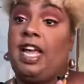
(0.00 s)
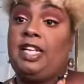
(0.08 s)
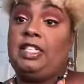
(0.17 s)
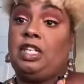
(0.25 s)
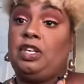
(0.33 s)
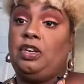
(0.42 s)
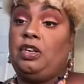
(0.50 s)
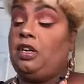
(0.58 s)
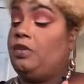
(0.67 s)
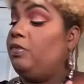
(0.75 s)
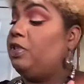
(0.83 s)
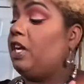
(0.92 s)
look,
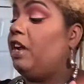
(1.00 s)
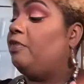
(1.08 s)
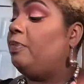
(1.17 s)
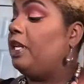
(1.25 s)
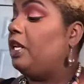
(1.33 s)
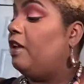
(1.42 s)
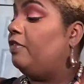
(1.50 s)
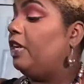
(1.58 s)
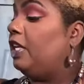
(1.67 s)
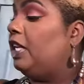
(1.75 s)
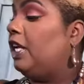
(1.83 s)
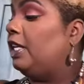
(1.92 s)
which I have been
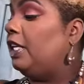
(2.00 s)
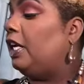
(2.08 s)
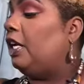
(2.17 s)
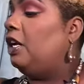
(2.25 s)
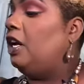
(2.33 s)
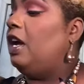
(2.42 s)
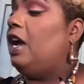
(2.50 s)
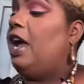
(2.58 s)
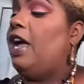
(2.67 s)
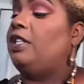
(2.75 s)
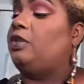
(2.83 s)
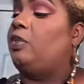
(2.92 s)
loving lately
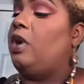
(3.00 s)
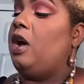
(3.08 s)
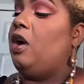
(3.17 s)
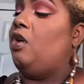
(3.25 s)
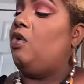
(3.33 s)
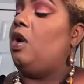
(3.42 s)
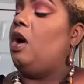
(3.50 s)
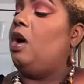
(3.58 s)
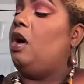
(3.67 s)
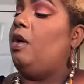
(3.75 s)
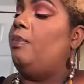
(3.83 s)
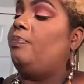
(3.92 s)
as well,
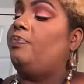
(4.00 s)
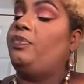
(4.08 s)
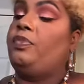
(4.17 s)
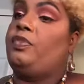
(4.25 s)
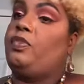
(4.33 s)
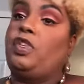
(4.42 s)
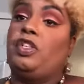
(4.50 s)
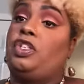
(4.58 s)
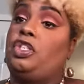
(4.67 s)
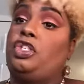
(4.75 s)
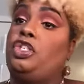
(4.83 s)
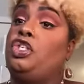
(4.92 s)
to
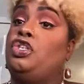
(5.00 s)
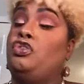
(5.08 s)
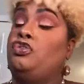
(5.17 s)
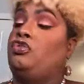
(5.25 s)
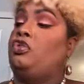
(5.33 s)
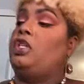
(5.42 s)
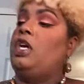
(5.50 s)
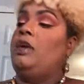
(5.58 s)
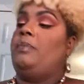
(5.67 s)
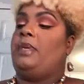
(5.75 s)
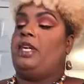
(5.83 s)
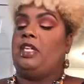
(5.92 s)
just use
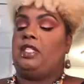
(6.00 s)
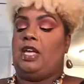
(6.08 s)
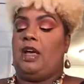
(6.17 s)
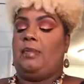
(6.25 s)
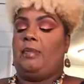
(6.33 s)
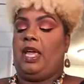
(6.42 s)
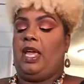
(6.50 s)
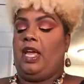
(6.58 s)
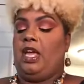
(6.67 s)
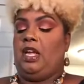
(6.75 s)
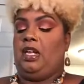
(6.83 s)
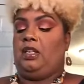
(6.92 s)
because I'm
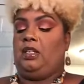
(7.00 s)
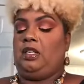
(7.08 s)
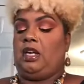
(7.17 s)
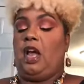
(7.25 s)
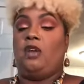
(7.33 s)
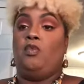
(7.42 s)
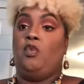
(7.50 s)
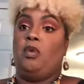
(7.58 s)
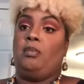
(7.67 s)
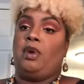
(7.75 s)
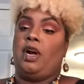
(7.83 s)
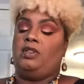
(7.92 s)
a kind of
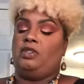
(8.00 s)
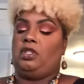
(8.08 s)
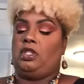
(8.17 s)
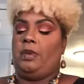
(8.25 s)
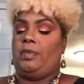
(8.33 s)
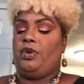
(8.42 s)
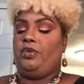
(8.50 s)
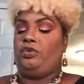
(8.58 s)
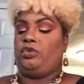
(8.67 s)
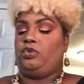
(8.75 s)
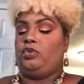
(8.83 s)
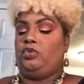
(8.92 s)
warm brown. I'm a
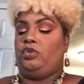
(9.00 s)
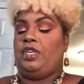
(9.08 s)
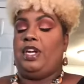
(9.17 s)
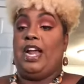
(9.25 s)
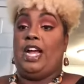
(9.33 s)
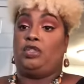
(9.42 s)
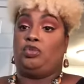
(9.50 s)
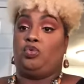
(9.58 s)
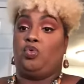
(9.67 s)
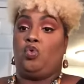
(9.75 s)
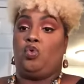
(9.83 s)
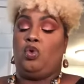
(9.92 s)
neutral,
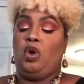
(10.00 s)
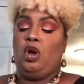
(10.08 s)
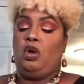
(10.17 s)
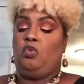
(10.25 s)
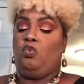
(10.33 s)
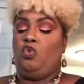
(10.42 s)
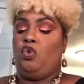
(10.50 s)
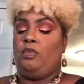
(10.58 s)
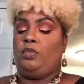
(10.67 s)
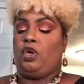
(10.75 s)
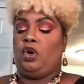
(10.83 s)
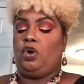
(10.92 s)
natural,
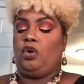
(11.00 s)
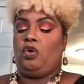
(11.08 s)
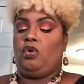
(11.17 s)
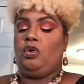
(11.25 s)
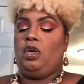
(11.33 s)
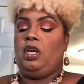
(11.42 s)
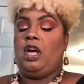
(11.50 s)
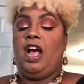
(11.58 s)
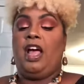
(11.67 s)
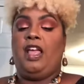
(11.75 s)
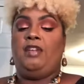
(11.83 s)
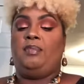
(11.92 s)
warm girl.
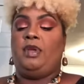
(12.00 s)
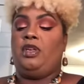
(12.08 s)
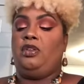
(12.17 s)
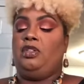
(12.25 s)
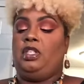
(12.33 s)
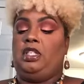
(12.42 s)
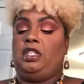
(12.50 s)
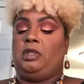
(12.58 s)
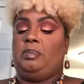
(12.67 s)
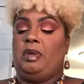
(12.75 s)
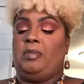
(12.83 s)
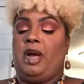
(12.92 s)
This has
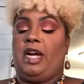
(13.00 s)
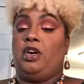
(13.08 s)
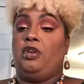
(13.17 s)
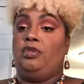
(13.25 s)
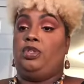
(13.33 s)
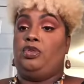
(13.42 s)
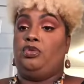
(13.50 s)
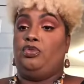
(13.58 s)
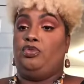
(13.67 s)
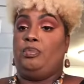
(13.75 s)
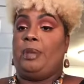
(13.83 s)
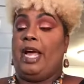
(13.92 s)
been my
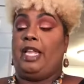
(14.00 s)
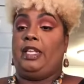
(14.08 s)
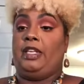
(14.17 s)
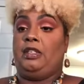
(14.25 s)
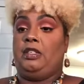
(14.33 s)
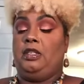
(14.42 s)
go-to palette